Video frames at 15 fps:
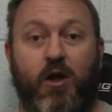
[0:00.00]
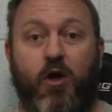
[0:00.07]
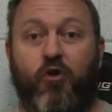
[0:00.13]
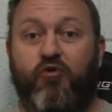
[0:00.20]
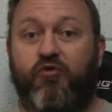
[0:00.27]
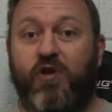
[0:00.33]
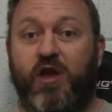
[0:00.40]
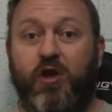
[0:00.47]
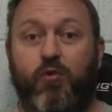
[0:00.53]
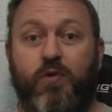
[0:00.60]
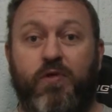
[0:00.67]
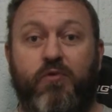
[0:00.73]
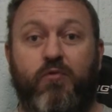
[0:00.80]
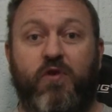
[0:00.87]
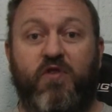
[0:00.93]
I'll treat you
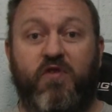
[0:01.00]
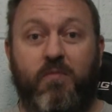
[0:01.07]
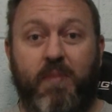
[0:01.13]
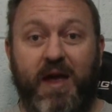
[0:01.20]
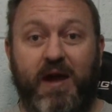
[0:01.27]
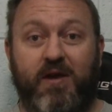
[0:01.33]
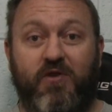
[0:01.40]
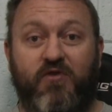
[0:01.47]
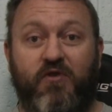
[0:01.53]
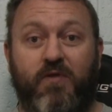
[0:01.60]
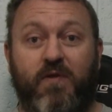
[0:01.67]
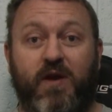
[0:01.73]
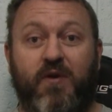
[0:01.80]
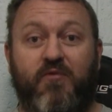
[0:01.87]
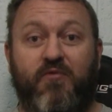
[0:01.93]
with the respect
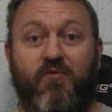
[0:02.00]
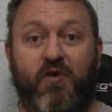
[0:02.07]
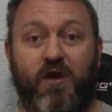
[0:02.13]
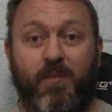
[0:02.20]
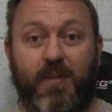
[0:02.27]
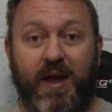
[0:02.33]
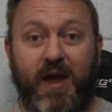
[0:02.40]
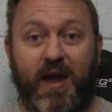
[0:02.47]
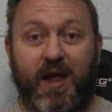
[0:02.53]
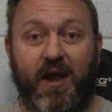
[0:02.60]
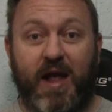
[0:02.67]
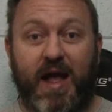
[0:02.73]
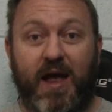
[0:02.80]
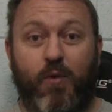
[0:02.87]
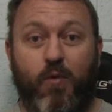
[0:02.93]
deserving a free man.
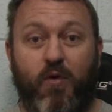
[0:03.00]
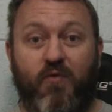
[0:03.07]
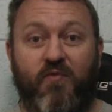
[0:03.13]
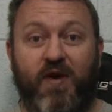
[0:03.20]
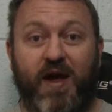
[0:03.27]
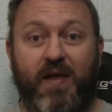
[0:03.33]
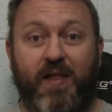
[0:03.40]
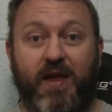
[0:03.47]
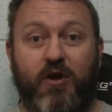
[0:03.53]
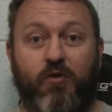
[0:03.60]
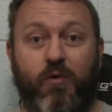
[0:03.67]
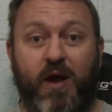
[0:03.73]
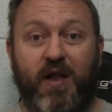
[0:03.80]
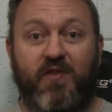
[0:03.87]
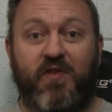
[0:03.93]
I won't violate
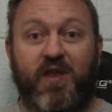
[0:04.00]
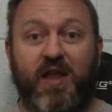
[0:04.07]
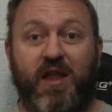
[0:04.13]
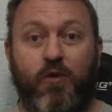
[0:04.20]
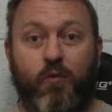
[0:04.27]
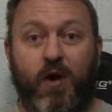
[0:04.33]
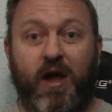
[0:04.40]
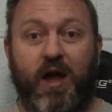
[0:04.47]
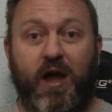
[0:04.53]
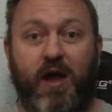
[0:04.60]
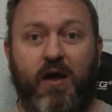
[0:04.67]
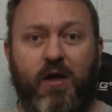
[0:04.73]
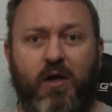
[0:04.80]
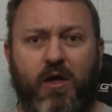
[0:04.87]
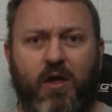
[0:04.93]
your rights in any way.